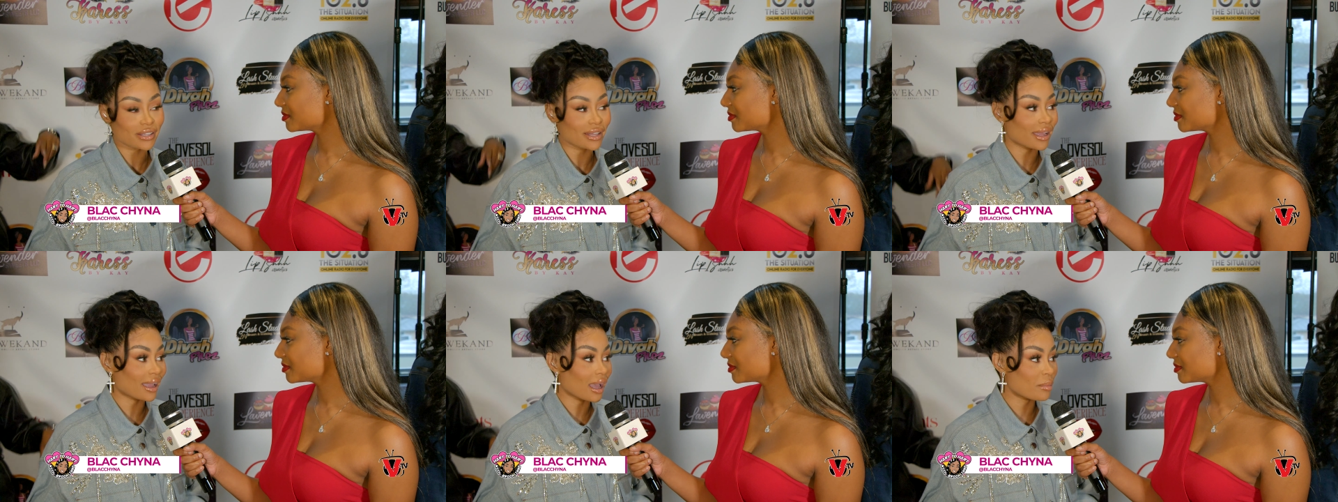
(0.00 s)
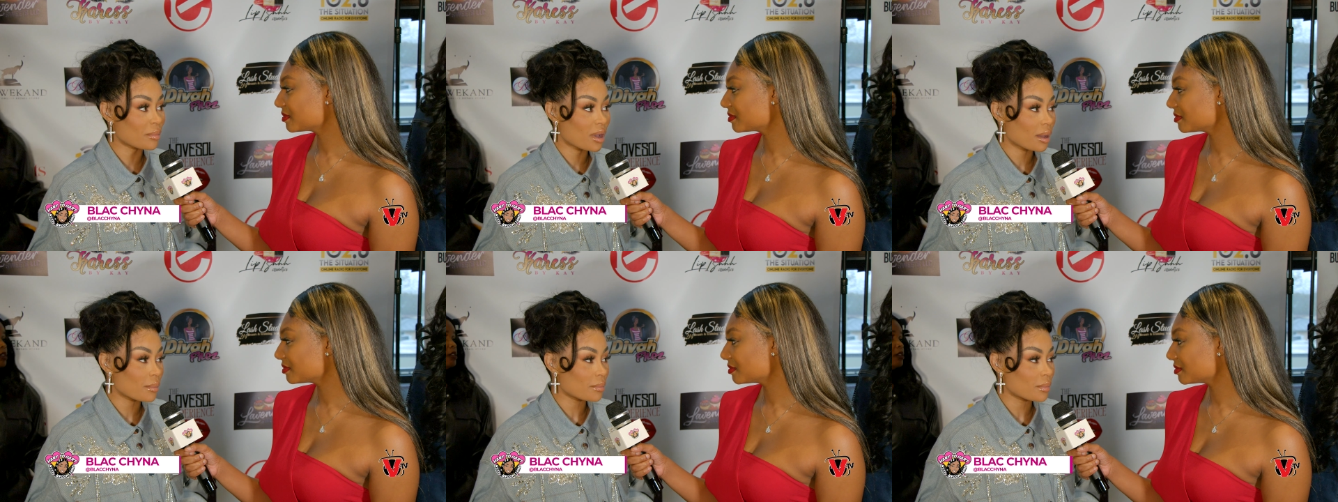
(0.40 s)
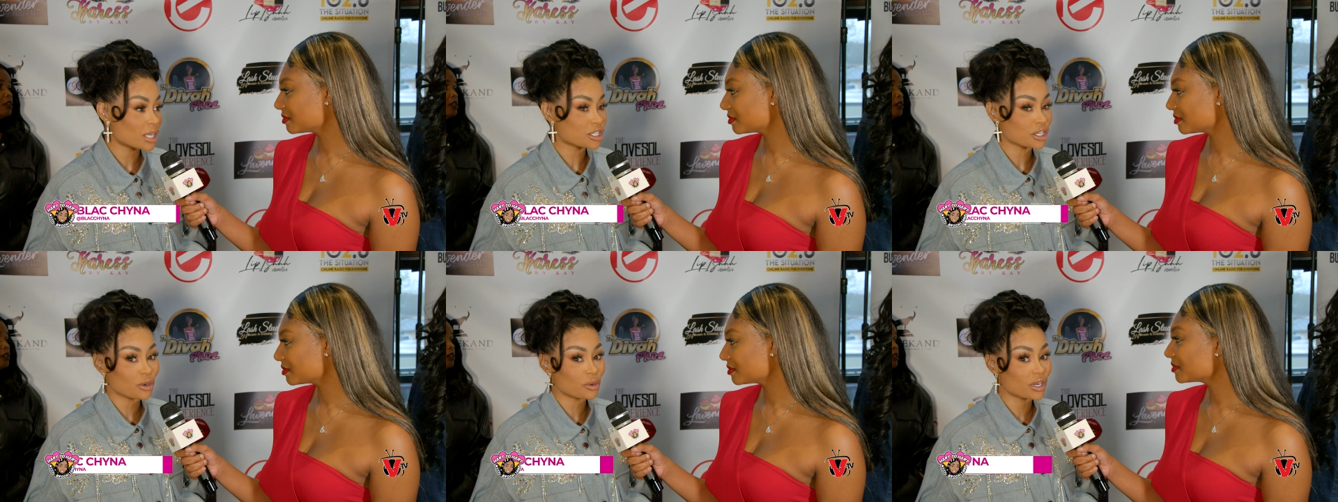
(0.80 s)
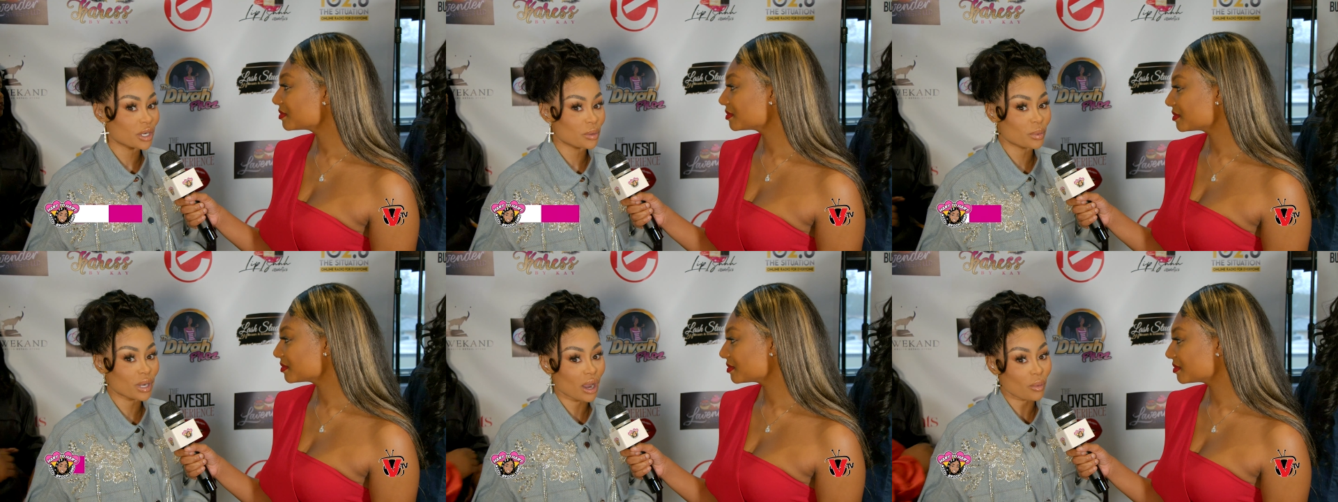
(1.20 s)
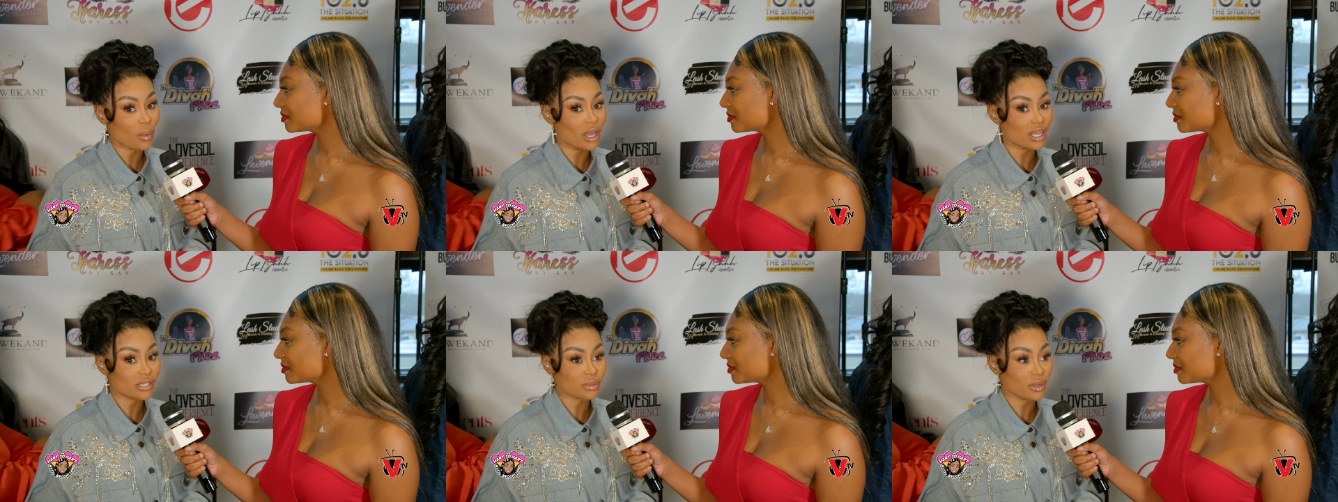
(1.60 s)
Speaker 1: Like I'm, I'm much older than what I
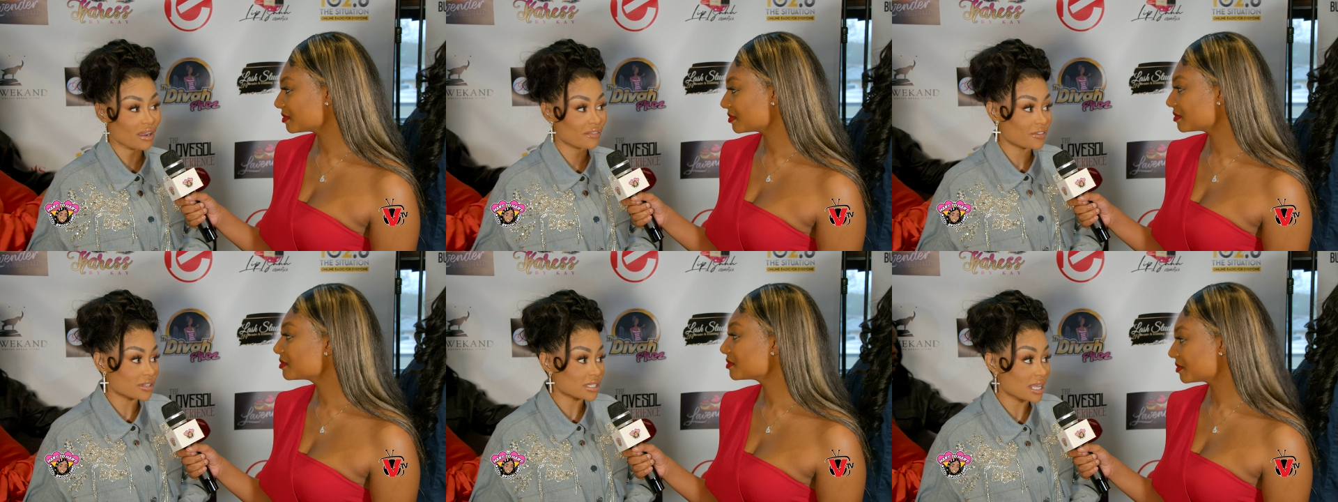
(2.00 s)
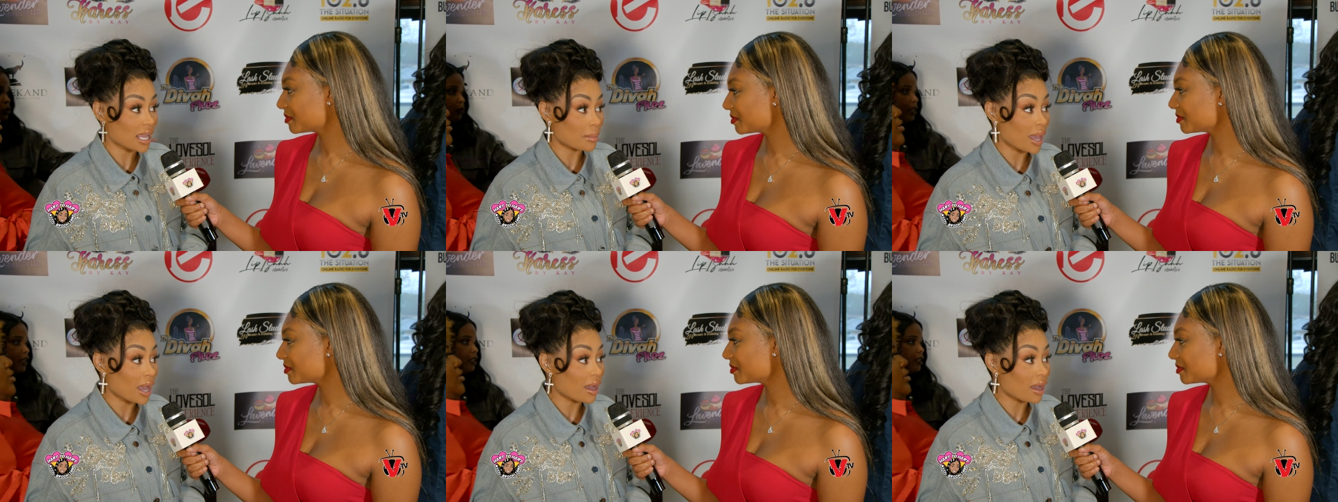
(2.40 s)
was when I first came